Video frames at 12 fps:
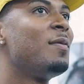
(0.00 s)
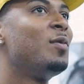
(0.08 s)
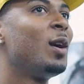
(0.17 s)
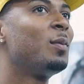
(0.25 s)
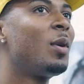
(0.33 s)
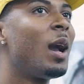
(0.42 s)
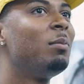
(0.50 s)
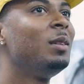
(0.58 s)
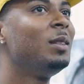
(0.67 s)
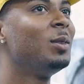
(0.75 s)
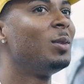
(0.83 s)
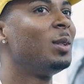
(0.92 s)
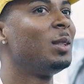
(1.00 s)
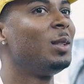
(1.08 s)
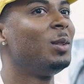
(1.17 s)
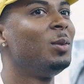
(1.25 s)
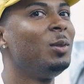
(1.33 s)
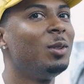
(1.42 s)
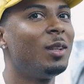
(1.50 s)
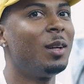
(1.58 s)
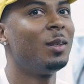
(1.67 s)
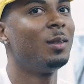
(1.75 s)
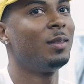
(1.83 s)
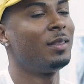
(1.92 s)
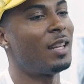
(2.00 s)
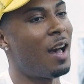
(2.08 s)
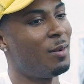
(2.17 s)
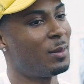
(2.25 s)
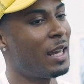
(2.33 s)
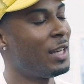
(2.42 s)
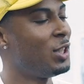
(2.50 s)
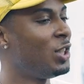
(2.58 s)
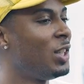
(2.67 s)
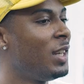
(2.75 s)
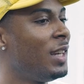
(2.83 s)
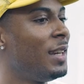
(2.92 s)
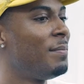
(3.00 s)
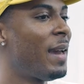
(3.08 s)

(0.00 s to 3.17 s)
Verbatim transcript: They're probably going to, you know, talk their shit,